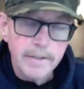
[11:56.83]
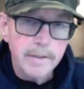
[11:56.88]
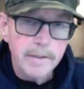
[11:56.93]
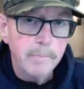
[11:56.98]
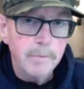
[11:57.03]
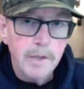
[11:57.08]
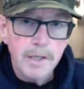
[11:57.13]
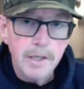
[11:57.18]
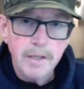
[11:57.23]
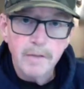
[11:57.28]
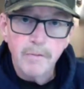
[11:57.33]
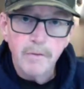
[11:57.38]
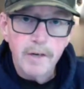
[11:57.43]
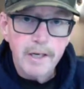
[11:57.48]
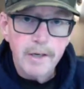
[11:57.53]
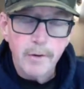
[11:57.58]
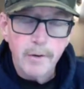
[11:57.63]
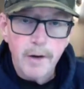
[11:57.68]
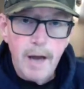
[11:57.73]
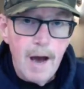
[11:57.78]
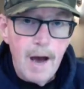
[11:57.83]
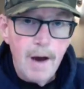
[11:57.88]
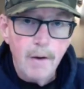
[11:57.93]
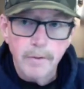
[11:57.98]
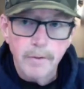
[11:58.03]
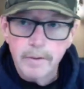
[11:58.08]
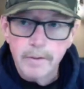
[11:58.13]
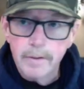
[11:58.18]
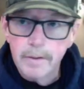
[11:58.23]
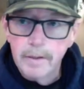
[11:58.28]
some things figured out.
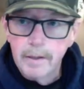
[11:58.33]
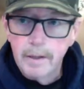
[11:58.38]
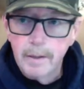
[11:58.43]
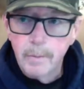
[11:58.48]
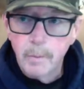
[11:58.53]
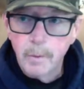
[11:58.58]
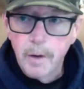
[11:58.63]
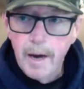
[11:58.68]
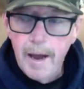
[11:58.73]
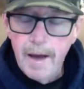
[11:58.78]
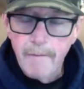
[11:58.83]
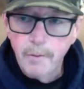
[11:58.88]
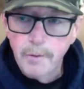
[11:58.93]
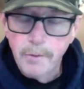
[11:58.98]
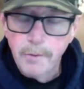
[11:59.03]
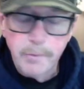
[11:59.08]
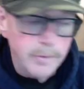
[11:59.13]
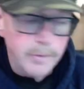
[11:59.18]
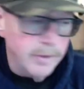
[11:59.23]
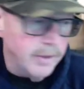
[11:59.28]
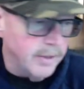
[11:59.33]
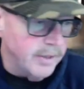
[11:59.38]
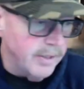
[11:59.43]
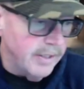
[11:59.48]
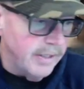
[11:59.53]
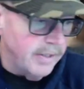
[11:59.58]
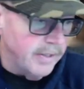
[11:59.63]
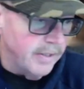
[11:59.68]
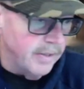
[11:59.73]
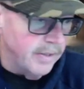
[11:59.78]
Uh, we're halfway through the season,